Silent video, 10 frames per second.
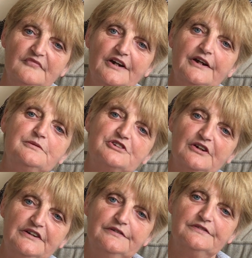He was
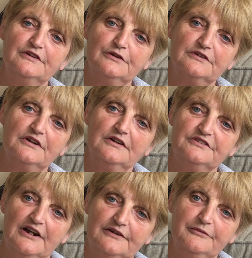trying to
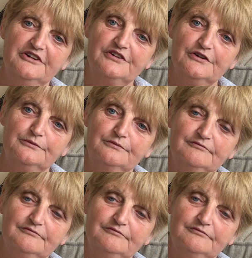contact me too.